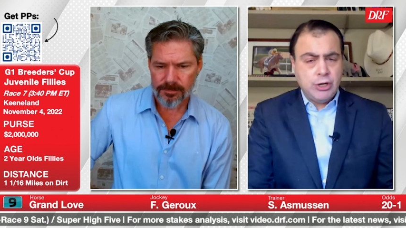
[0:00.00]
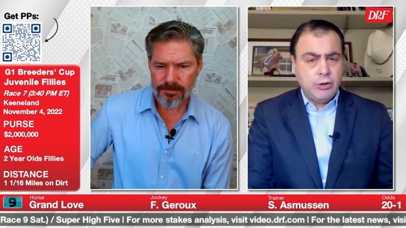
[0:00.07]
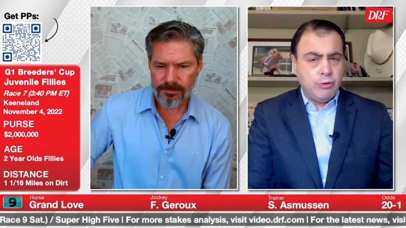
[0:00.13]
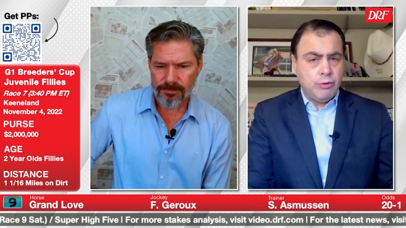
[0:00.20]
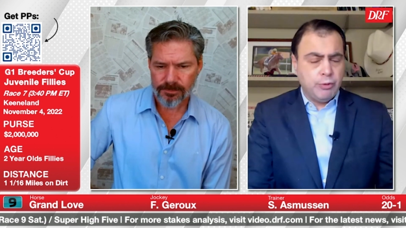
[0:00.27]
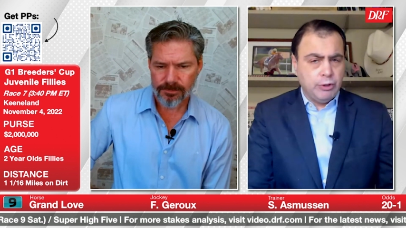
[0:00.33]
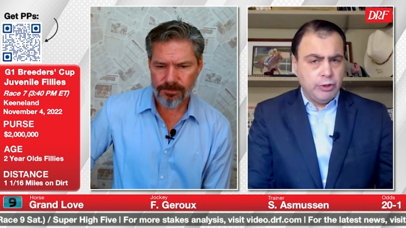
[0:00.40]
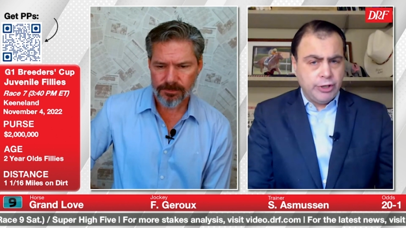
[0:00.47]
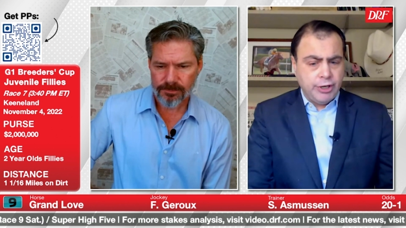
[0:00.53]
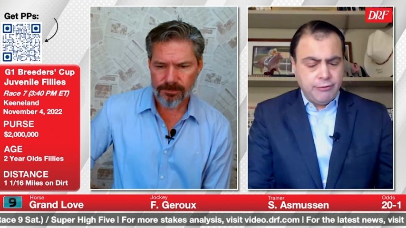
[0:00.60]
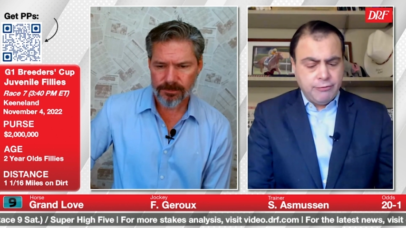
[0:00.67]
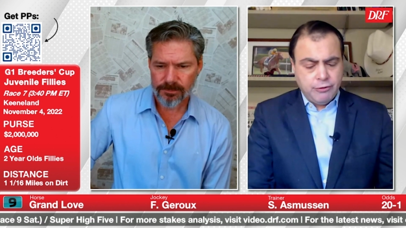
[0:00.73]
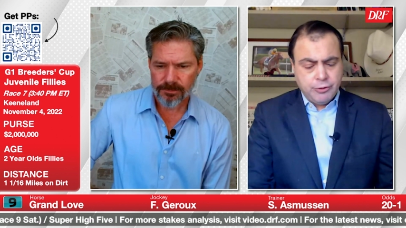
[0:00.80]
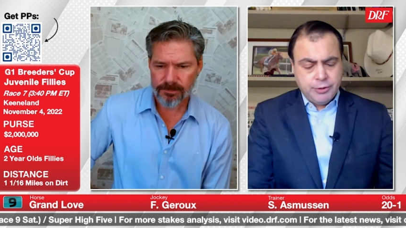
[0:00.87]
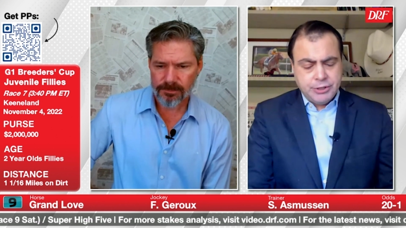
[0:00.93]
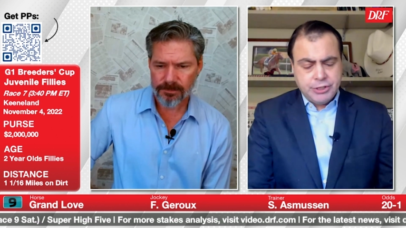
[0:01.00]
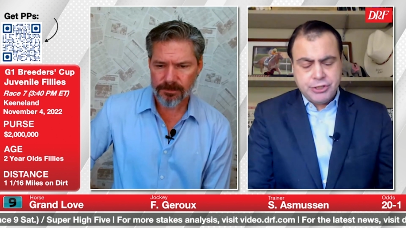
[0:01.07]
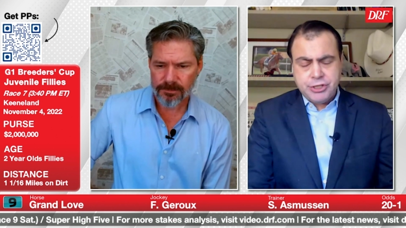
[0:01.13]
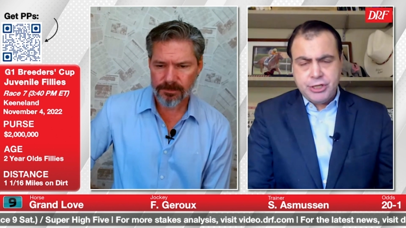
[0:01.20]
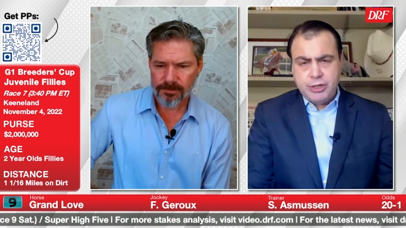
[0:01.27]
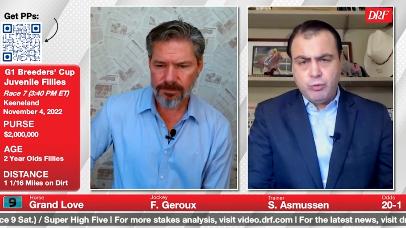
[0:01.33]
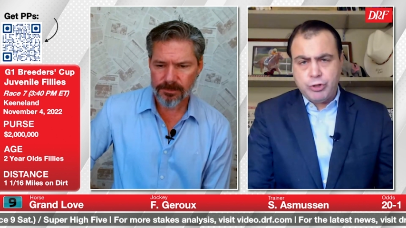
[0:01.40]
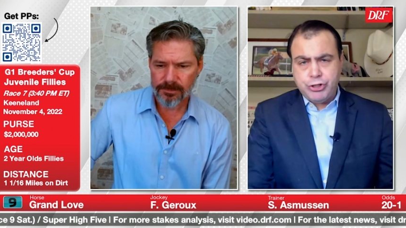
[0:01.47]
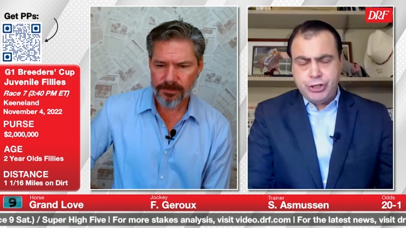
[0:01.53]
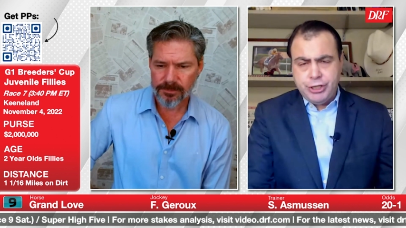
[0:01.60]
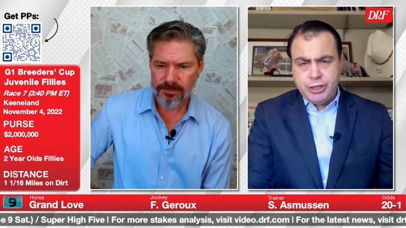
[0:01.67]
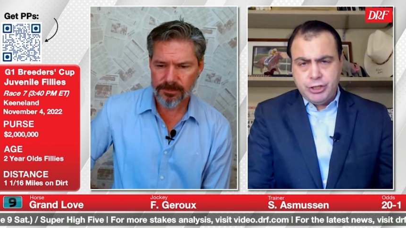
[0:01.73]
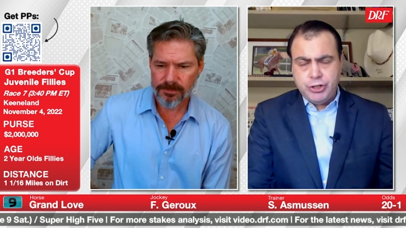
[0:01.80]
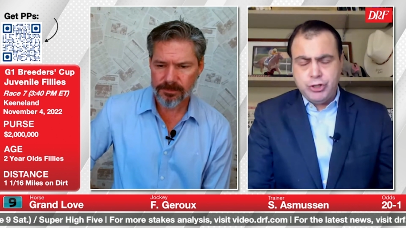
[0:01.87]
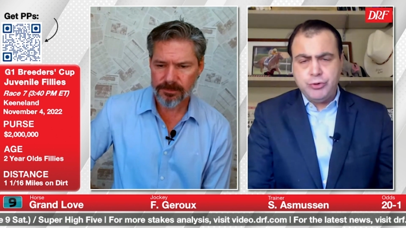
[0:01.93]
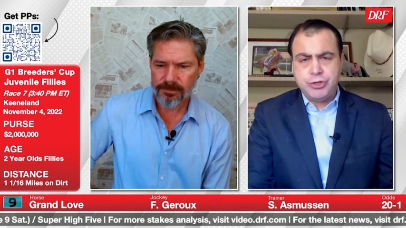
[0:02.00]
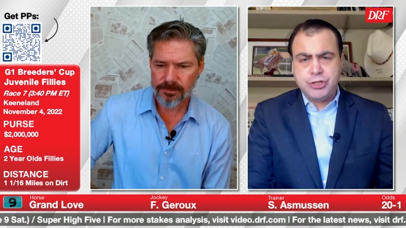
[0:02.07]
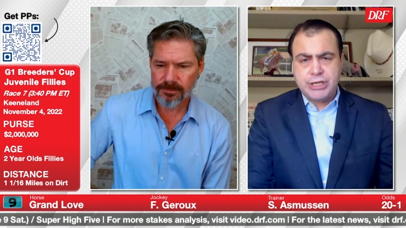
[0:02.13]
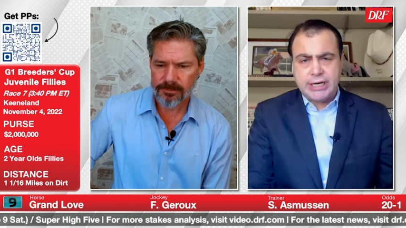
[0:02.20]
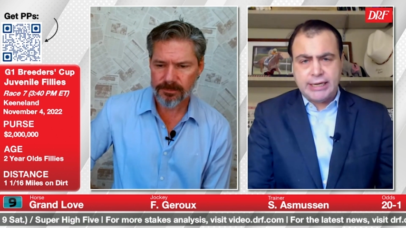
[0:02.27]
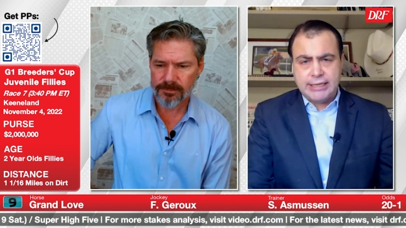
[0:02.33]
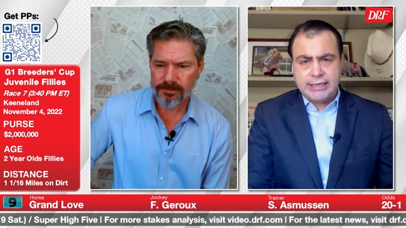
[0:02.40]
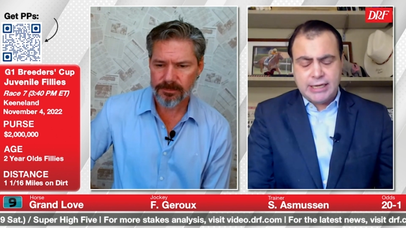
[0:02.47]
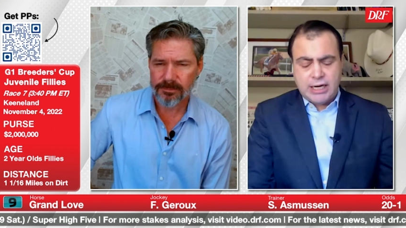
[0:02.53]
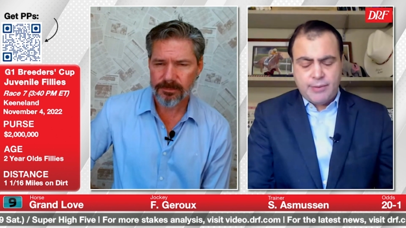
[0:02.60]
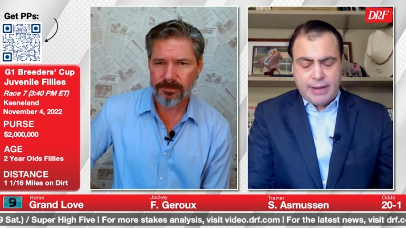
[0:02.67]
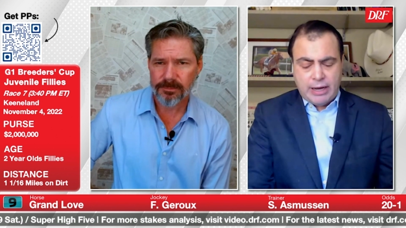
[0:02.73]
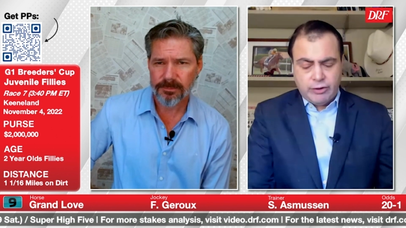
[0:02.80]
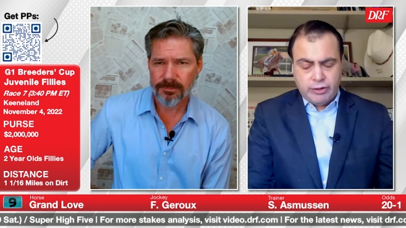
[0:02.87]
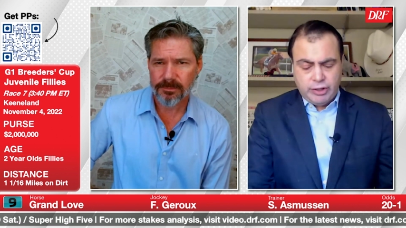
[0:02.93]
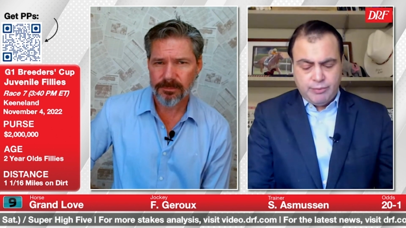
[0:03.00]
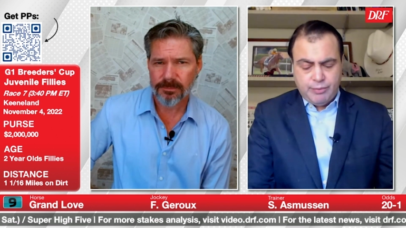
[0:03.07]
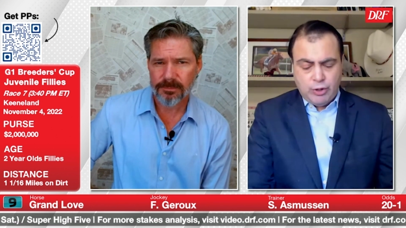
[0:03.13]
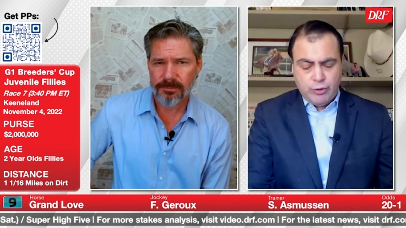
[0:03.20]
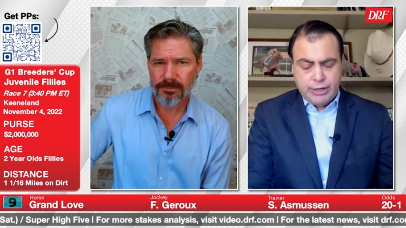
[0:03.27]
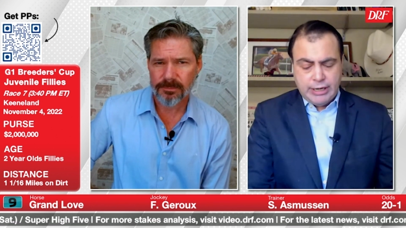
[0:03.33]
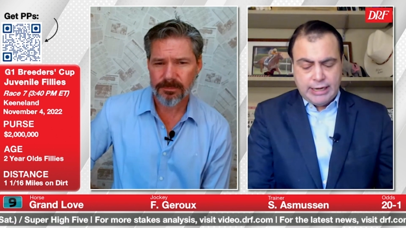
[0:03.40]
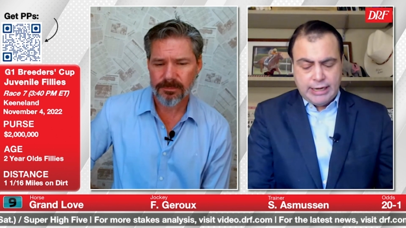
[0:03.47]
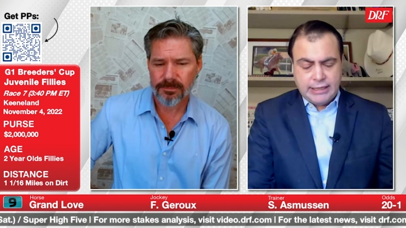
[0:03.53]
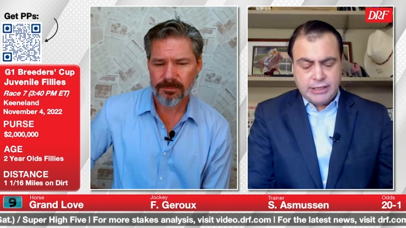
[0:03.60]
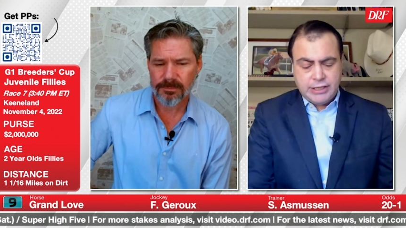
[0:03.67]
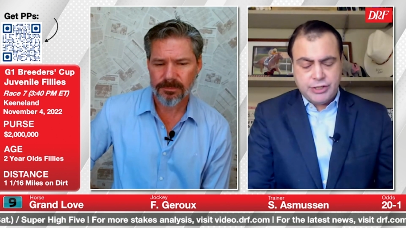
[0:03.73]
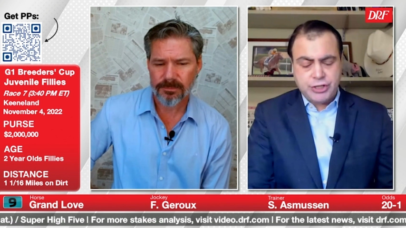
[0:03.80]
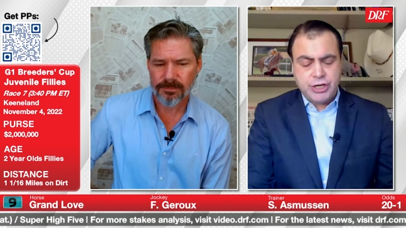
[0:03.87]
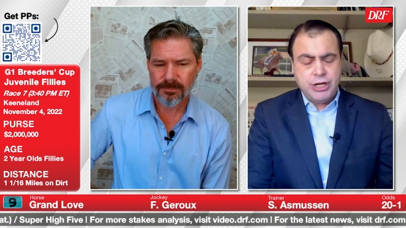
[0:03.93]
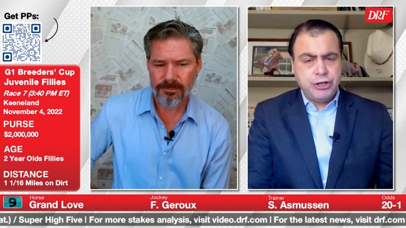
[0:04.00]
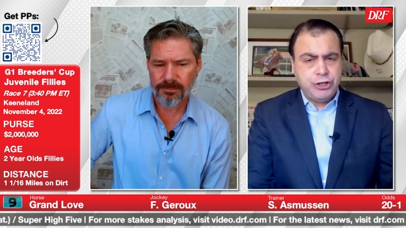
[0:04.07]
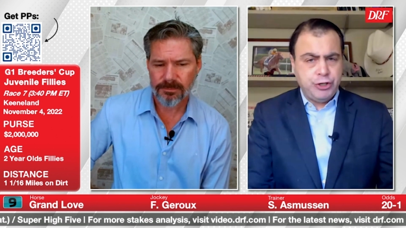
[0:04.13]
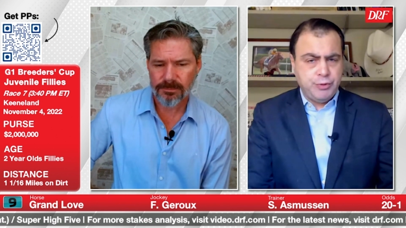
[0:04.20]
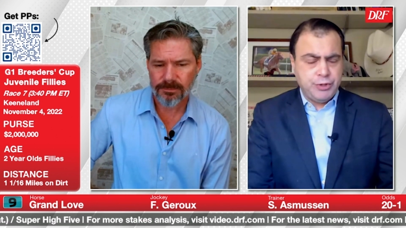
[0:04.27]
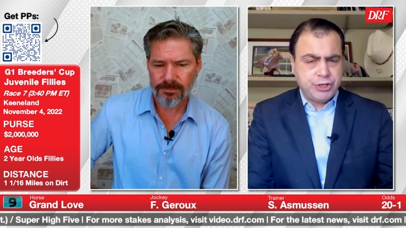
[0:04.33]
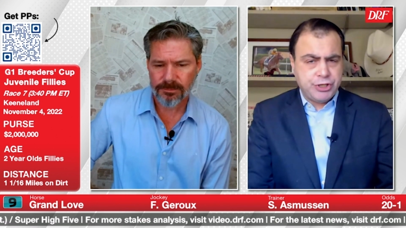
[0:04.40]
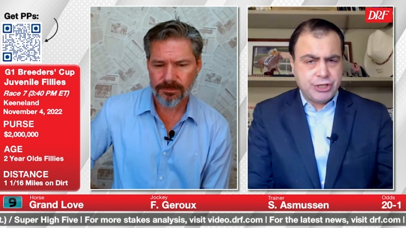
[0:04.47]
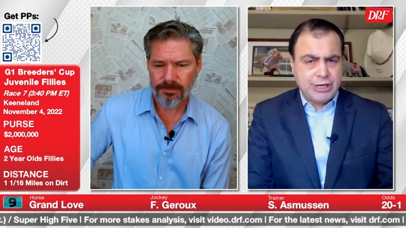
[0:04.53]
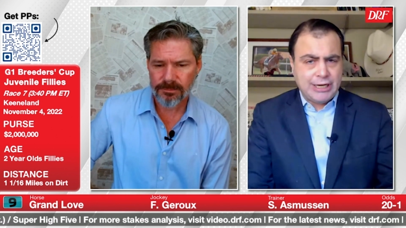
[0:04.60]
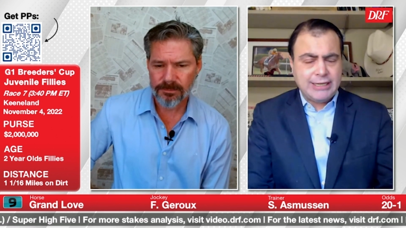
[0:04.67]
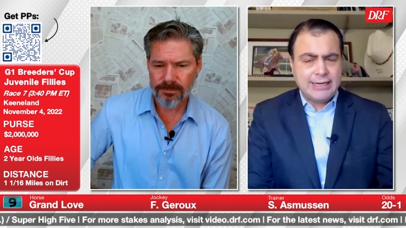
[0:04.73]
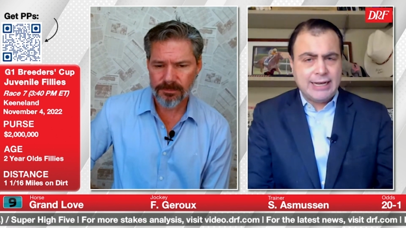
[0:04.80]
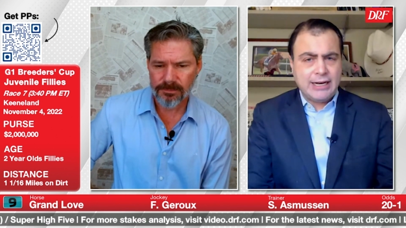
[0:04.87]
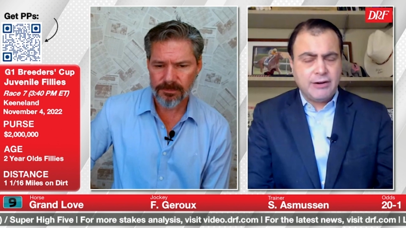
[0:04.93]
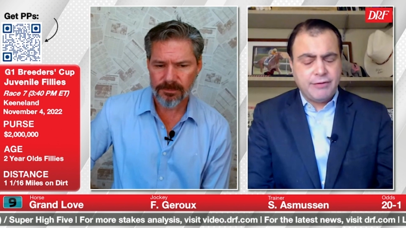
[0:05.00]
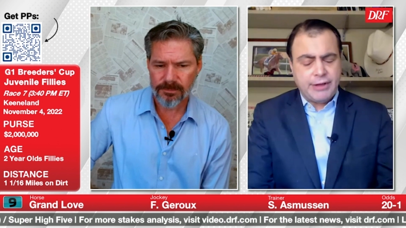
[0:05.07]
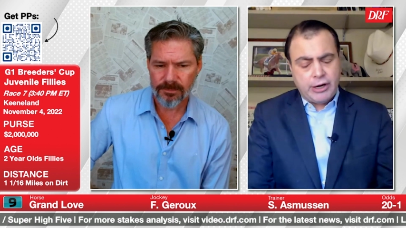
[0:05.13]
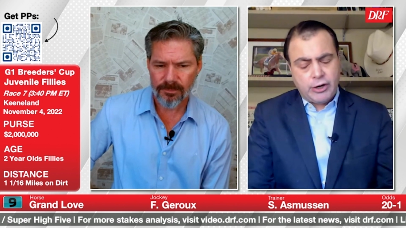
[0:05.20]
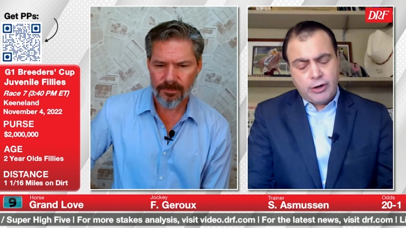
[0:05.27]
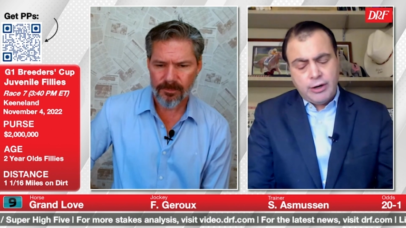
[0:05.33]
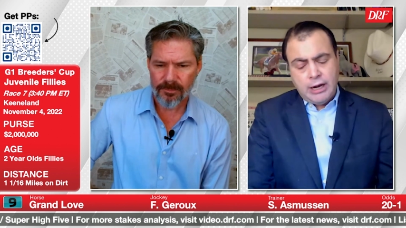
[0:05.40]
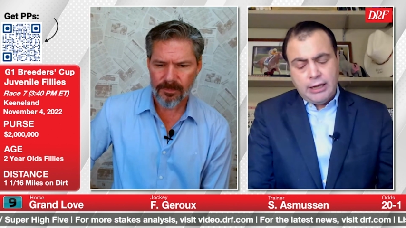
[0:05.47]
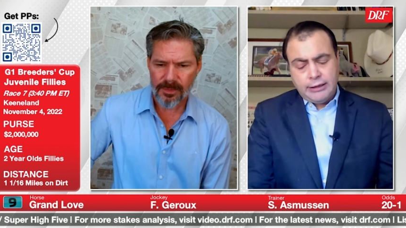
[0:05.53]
Speaker 1: We were looking forward to see what she could do second time out in the Pocahontas. She was sent out of there.